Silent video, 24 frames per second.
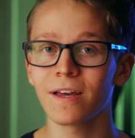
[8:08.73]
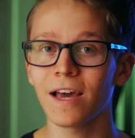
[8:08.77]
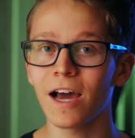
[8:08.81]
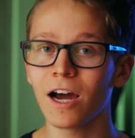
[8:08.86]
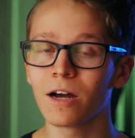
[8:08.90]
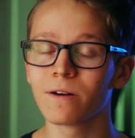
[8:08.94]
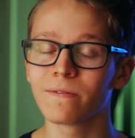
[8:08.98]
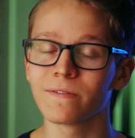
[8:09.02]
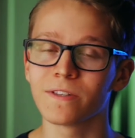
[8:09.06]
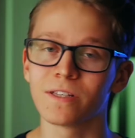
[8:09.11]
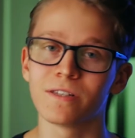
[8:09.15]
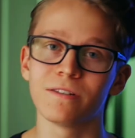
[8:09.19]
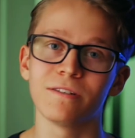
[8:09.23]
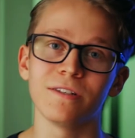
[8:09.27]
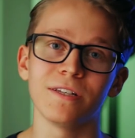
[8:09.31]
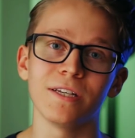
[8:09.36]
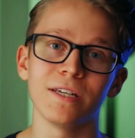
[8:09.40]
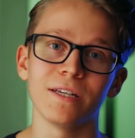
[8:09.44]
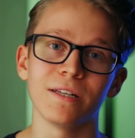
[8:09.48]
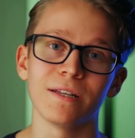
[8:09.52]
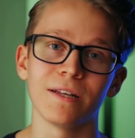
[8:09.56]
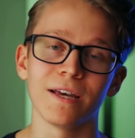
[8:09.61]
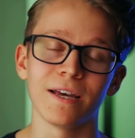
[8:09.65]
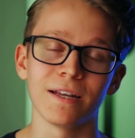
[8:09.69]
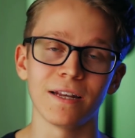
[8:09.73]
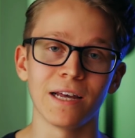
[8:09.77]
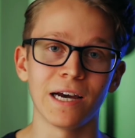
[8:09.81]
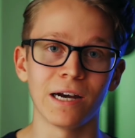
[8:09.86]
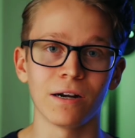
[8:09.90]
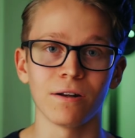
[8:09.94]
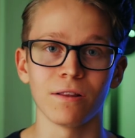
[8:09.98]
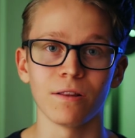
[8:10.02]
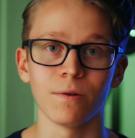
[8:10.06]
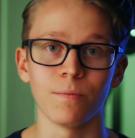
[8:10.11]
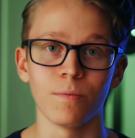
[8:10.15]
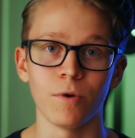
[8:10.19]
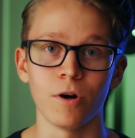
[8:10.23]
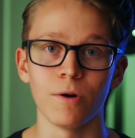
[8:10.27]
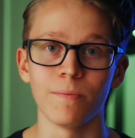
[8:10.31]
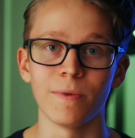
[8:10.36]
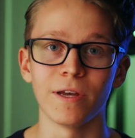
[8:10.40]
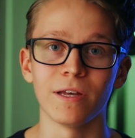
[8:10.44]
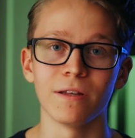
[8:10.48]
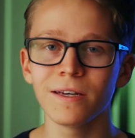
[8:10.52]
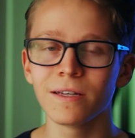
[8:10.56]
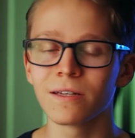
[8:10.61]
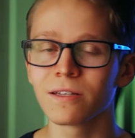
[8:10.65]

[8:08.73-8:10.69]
out of the scene and out of the moment.